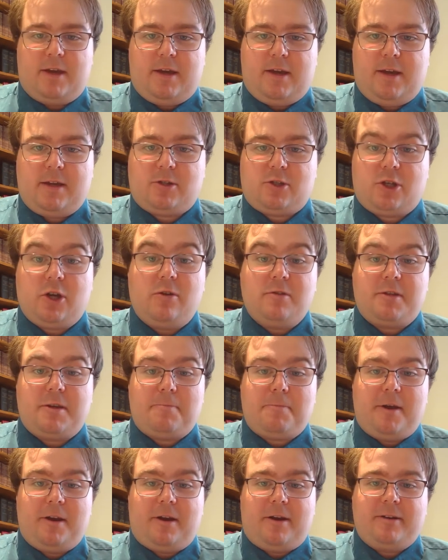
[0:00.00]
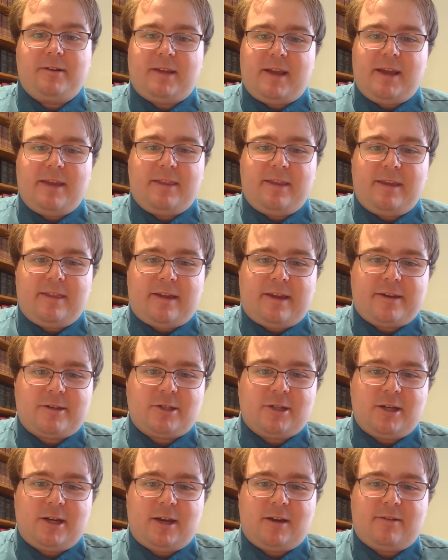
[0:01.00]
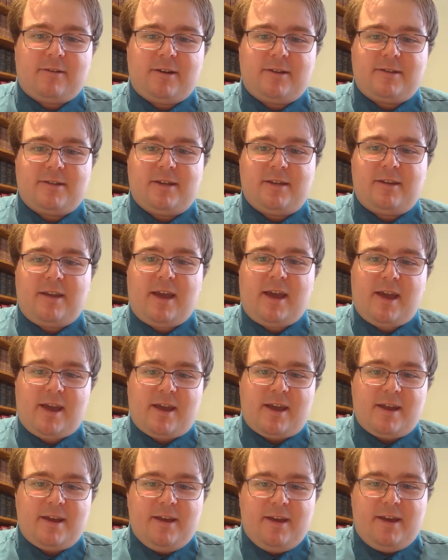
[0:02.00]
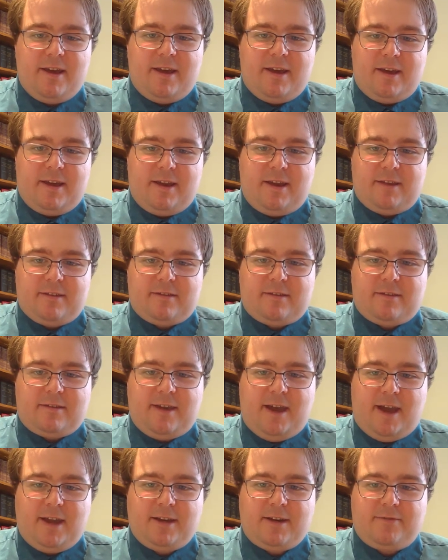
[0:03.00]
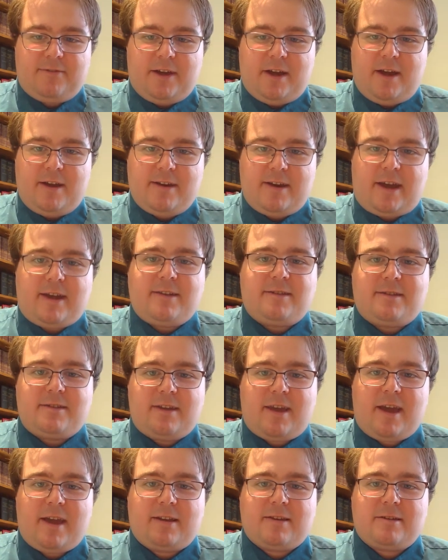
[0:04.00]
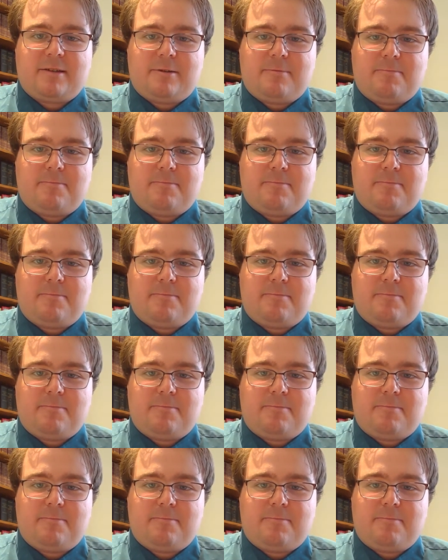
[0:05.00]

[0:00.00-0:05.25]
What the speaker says: It shows up in our daily lectionary today, and it's kind of a nice text